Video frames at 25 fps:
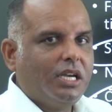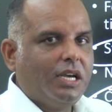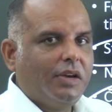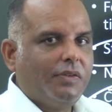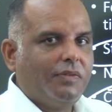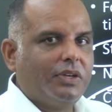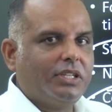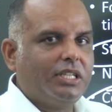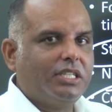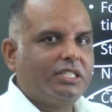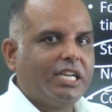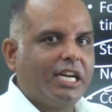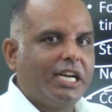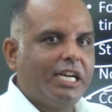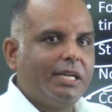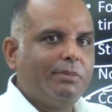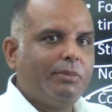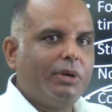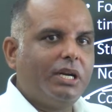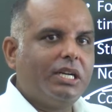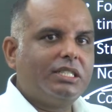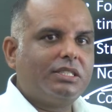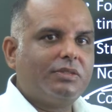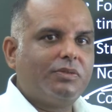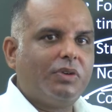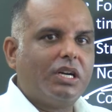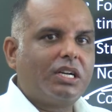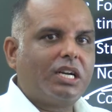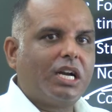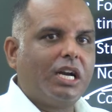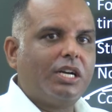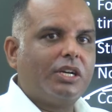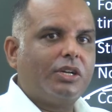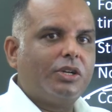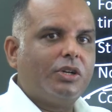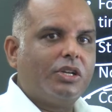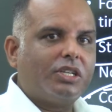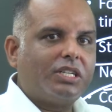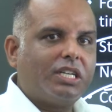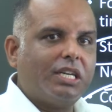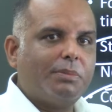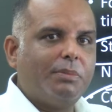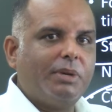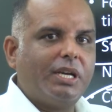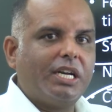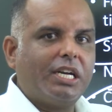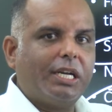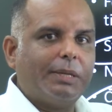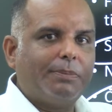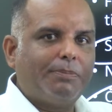When the sediments were continuously
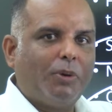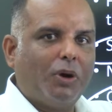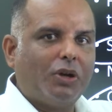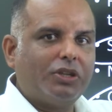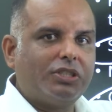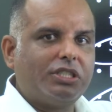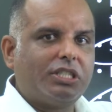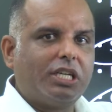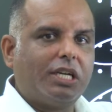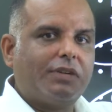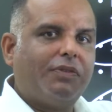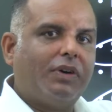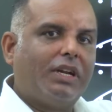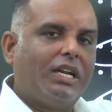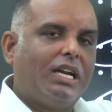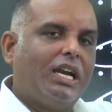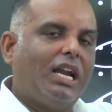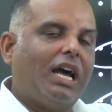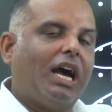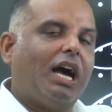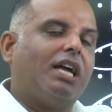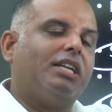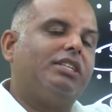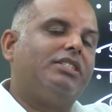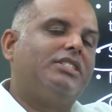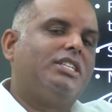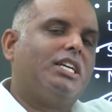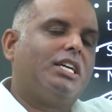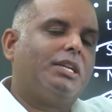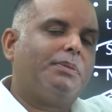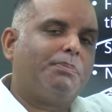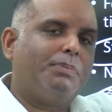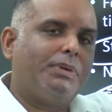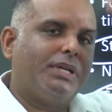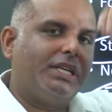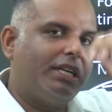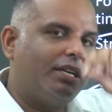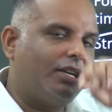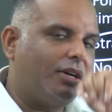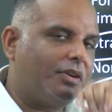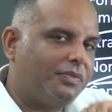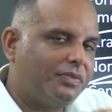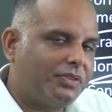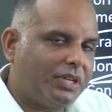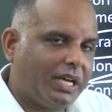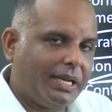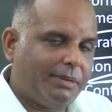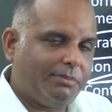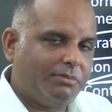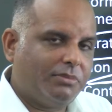being deposited for a larger period of
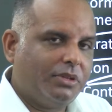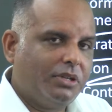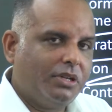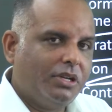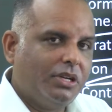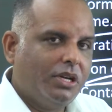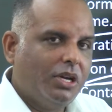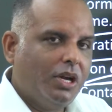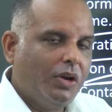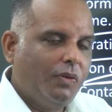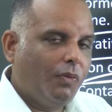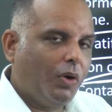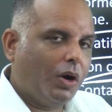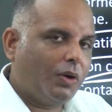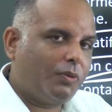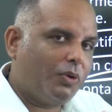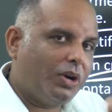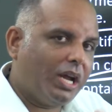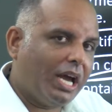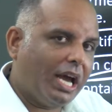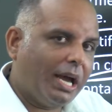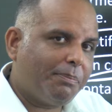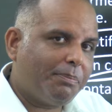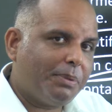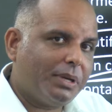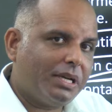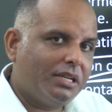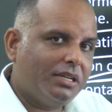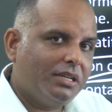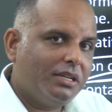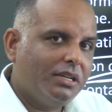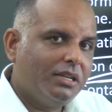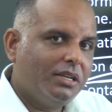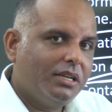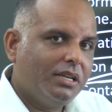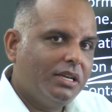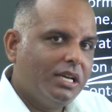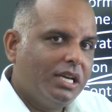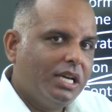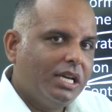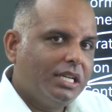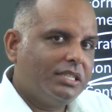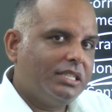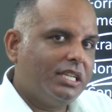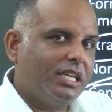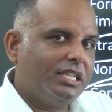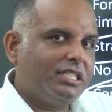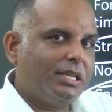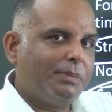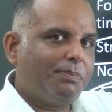time, what would happen?
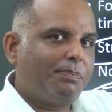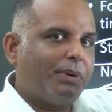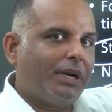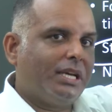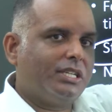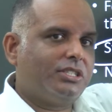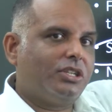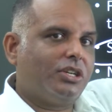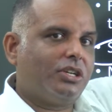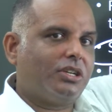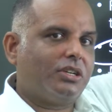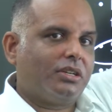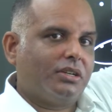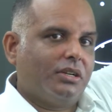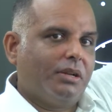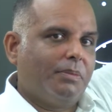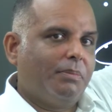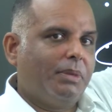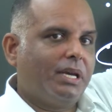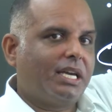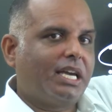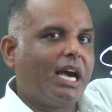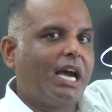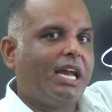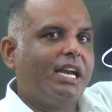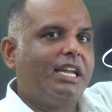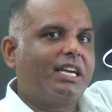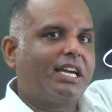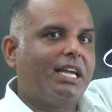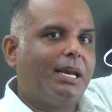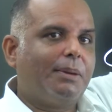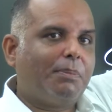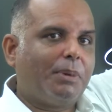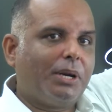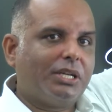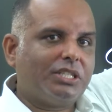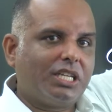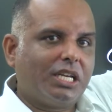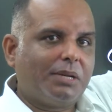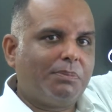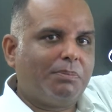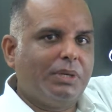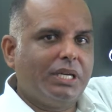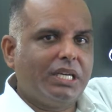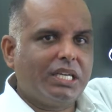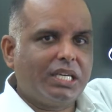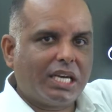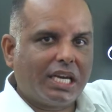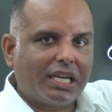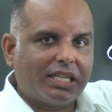There is a pressure, mechanical pressure
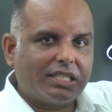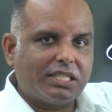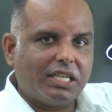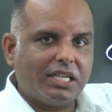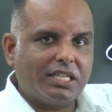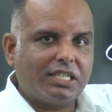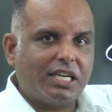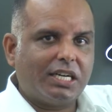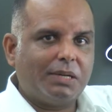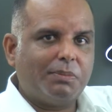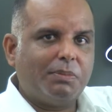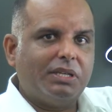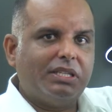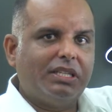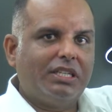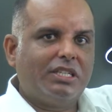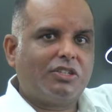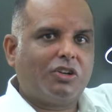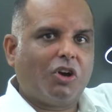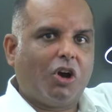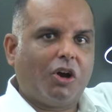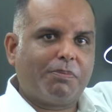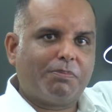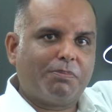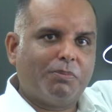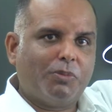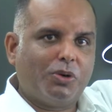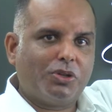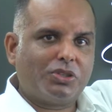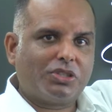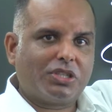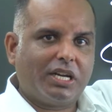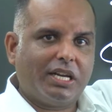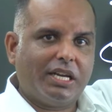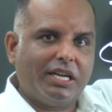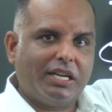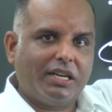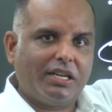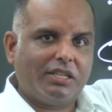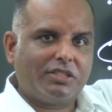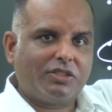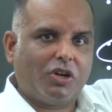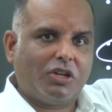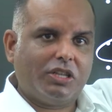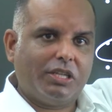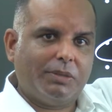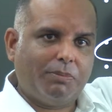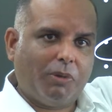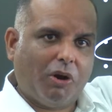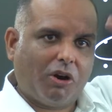being exerted by the topmost layers
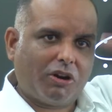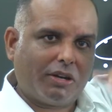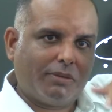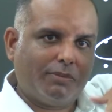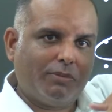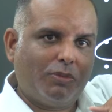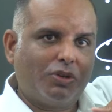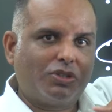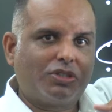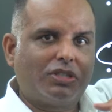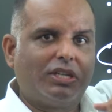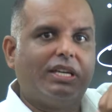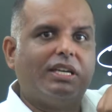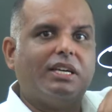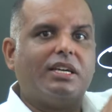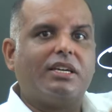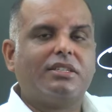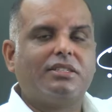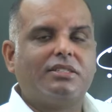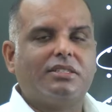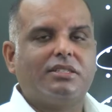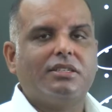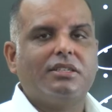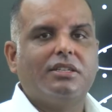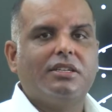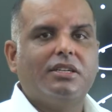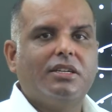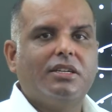on the bottommost layers.